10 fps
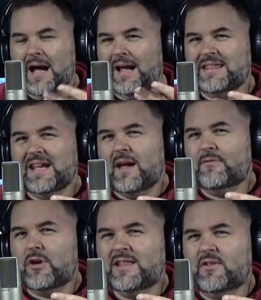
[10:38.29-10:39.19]
I think
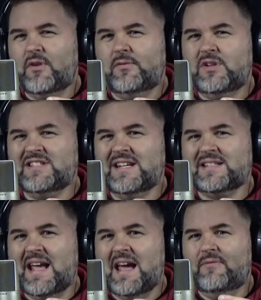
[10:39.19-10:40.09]
I've read the
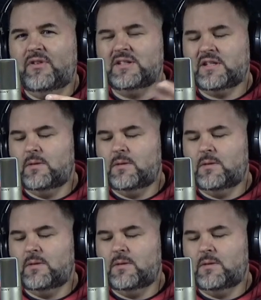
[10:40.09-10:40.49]
fifty-six F is